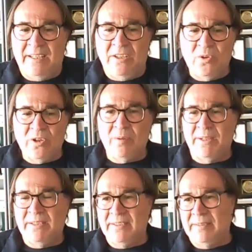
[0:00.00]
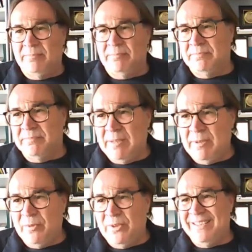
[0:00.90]
in Europe, and
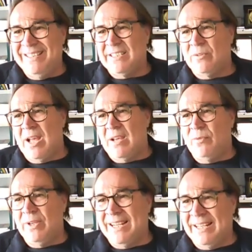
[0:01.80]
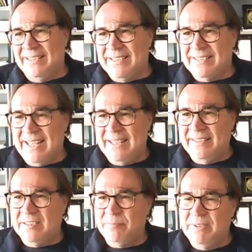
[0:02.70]
maybe with this graph we can
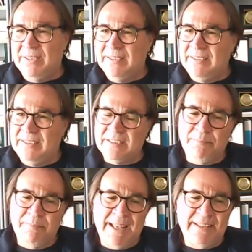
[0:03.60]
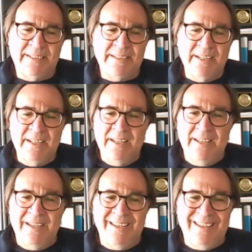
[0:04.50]
understand this better,
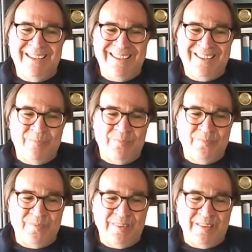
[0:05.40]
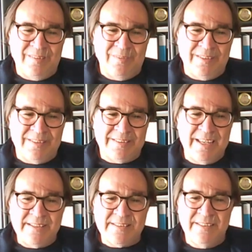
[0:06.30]

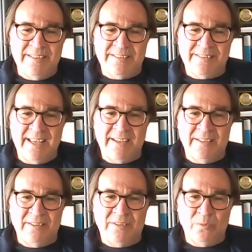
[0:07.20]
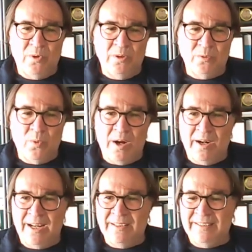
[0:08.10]
since the Second World
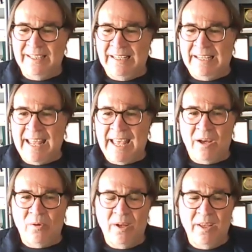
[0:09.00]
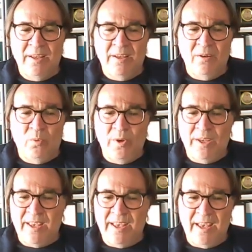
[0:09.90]
War until now, we
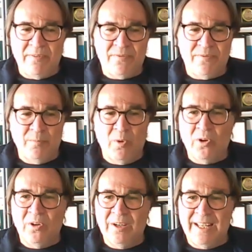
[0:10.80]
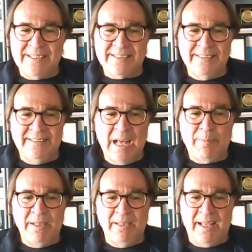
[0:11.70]
have more or less
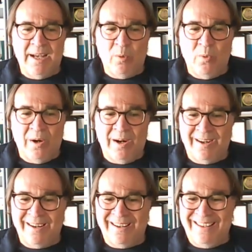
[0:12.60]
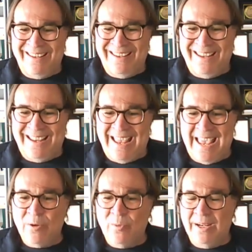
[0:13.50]
double our
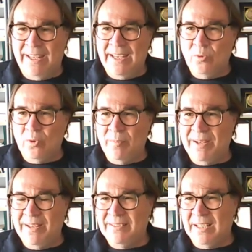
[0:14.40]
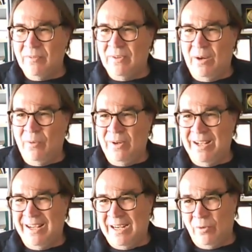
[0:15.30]
annual increment of
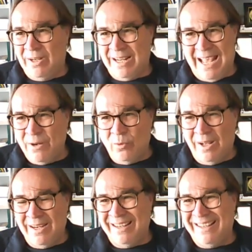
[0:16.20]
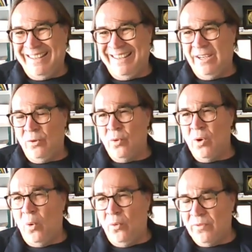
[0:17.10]
our annual
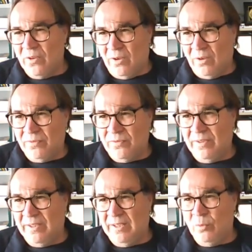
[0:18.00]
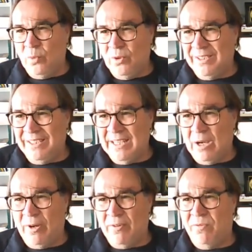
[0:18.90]
growth of wood in
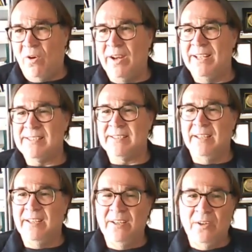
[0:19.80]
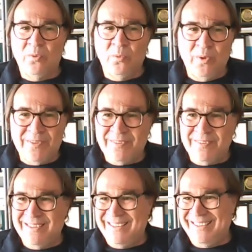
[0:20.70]
our forest, with